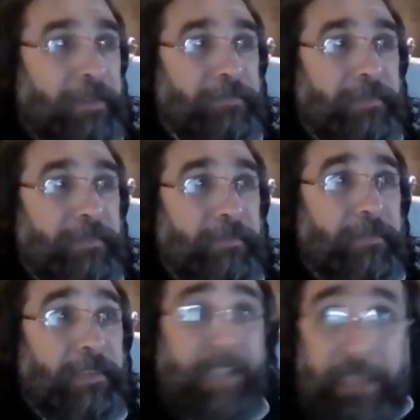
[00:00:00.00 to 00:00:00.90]
States
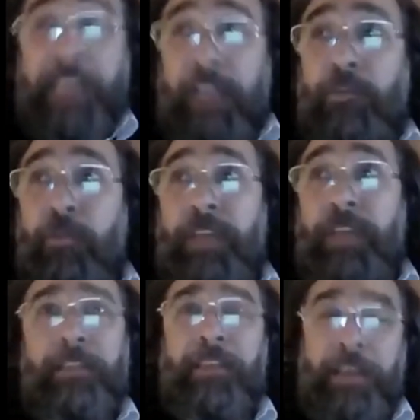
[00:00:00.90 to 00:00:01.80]
can do that. There
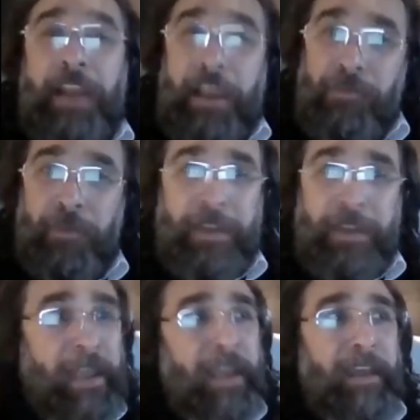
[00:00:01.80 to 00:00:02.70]
are actually
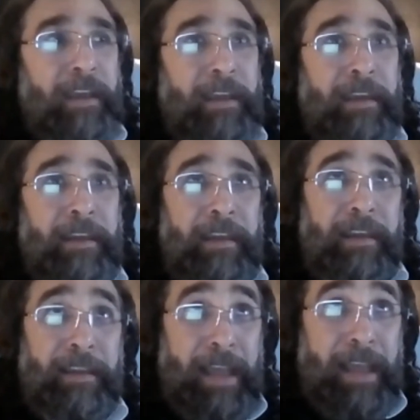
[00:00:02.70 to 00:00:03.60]

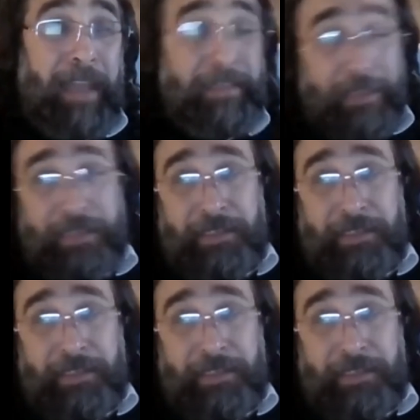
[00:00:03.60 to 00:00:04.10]
at least